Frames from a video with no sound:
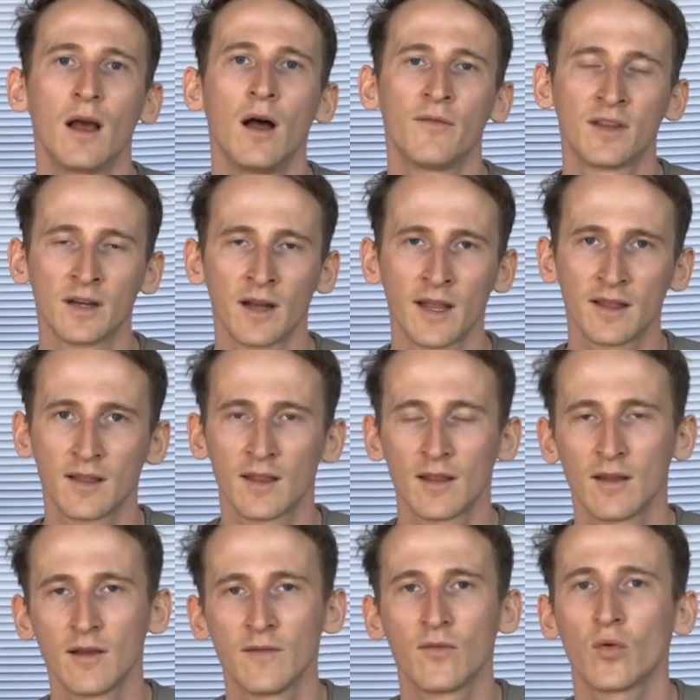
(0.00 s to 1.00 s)
After that,
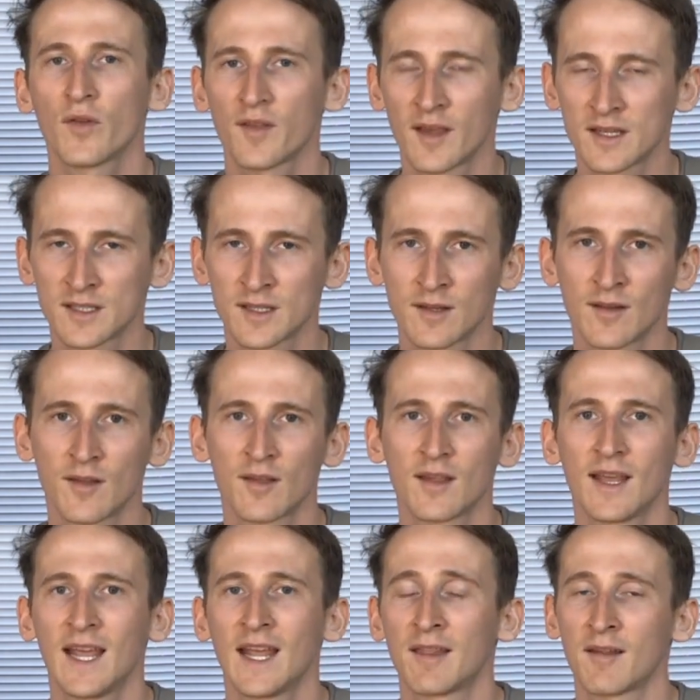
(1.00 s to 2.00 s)
4 sessions,
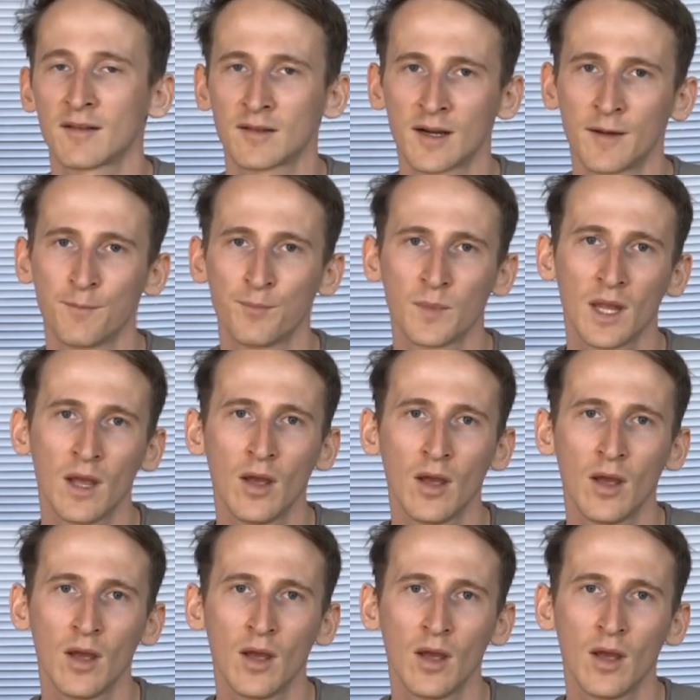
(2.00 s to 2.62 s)
etc.